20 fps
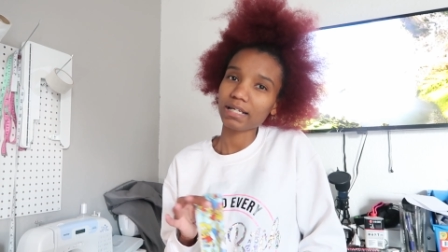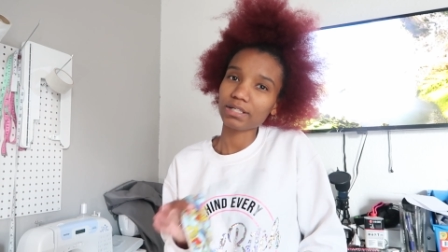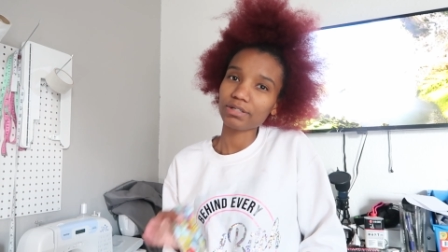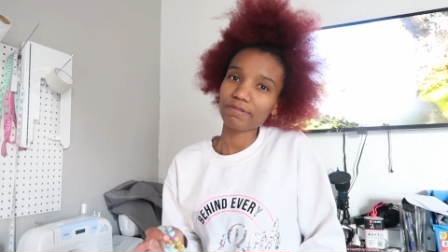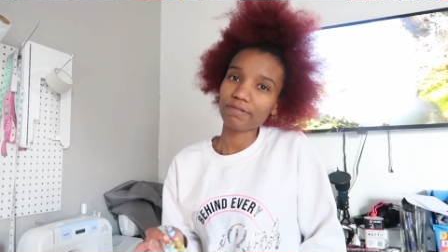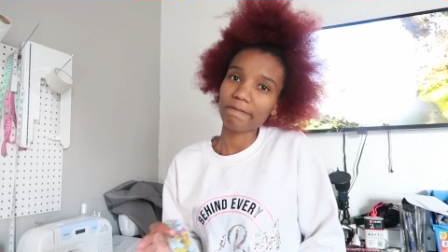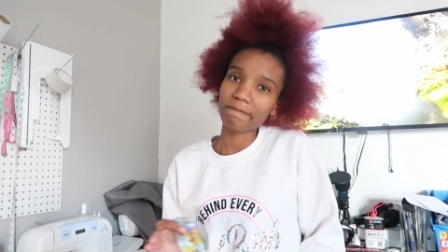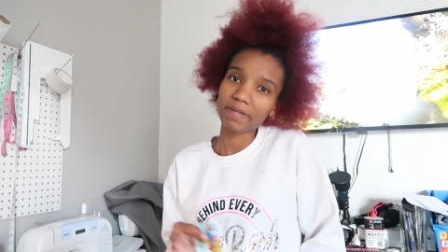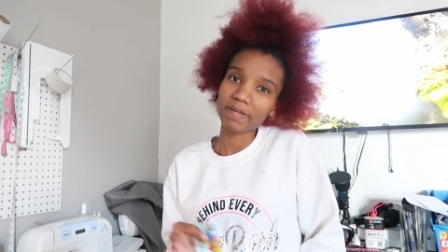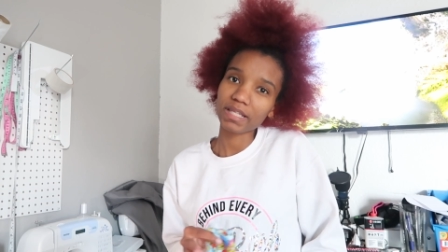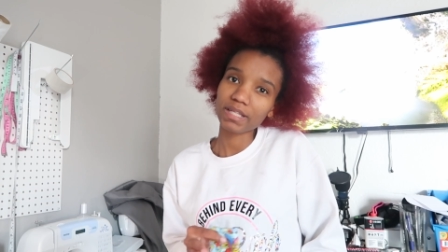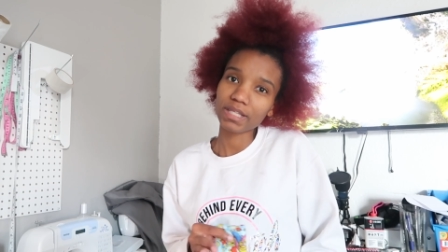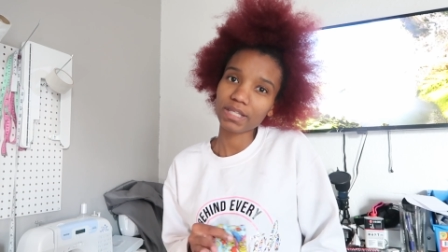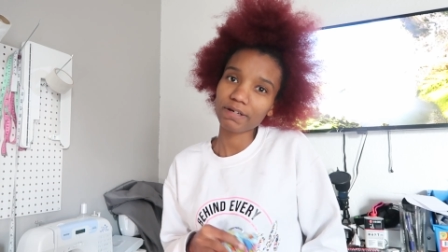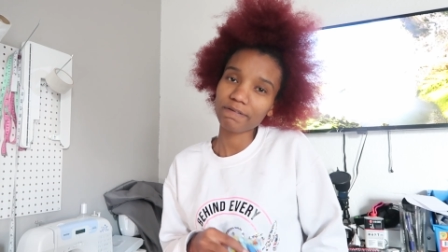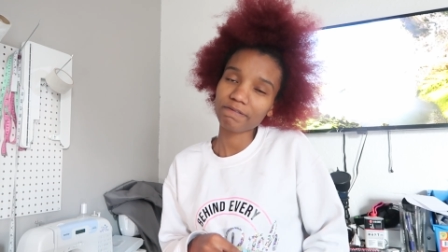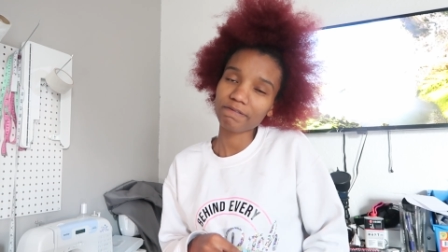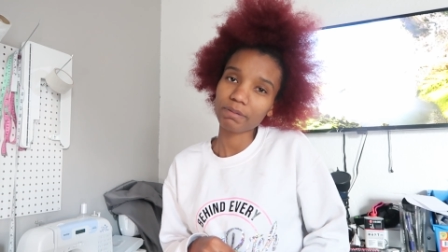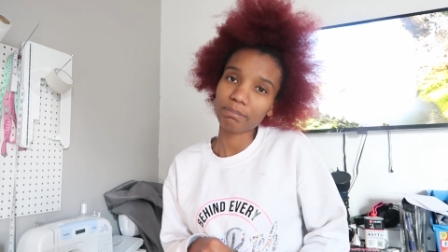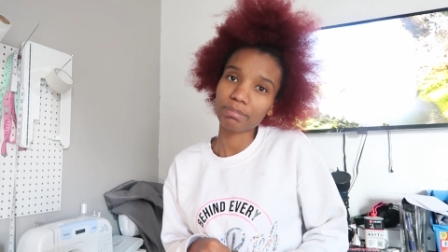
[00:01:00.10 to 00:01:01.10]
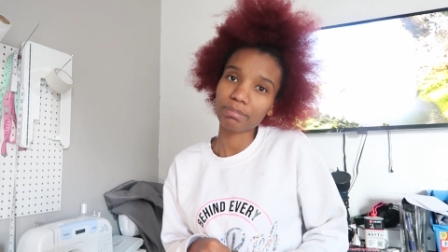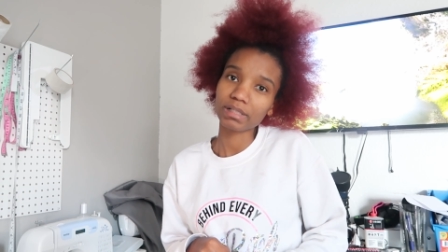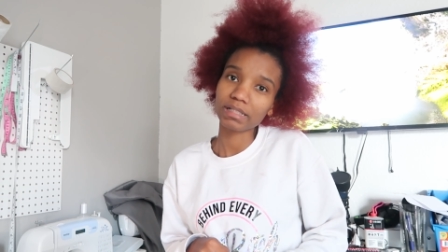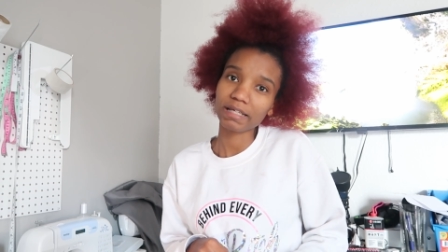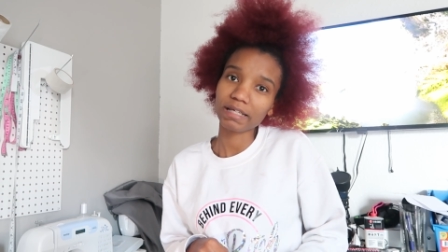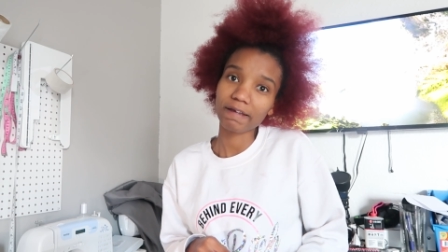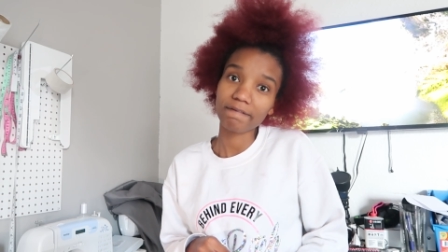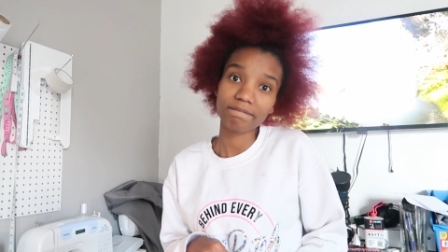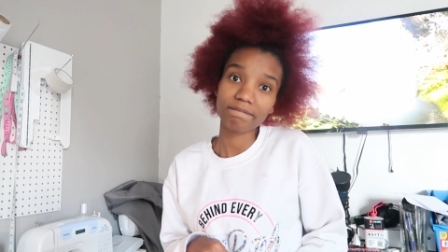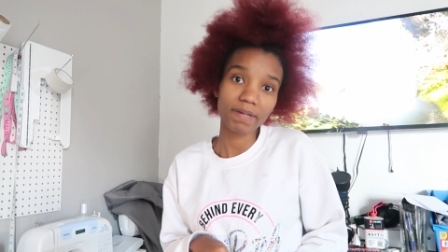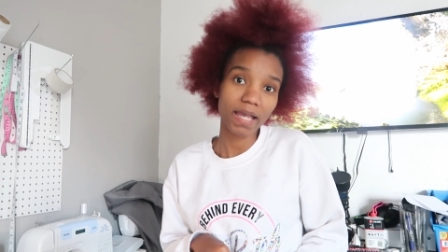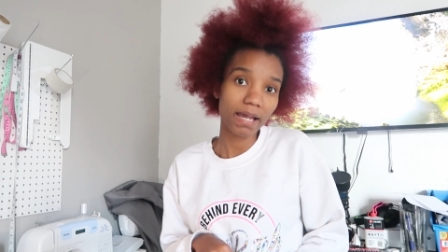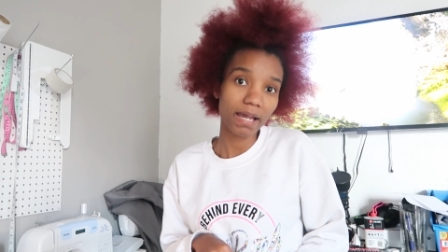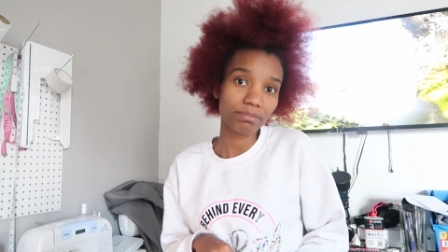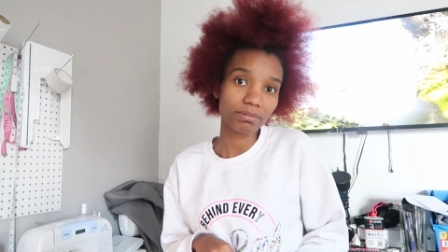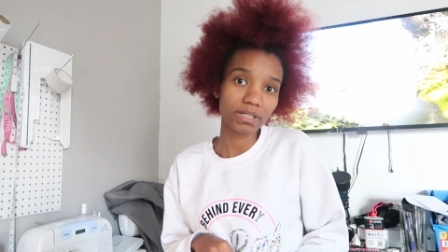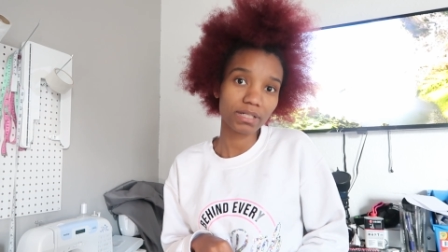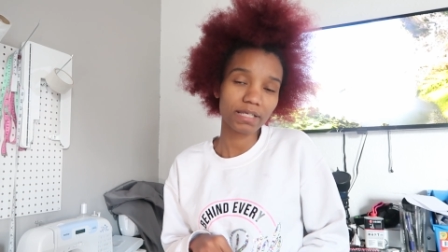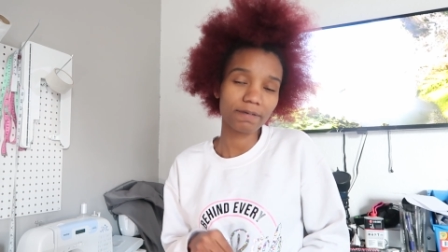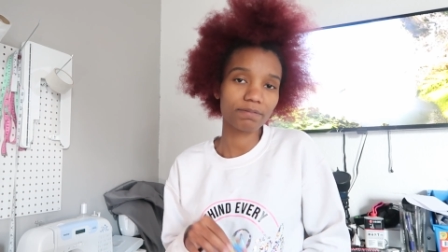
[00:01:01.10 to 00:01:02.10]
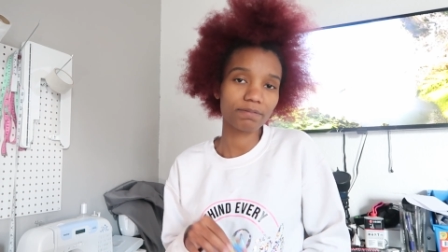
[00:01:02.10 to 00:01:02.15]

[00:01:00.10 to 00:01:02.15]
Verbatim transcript: a new vendor for bullet fabric.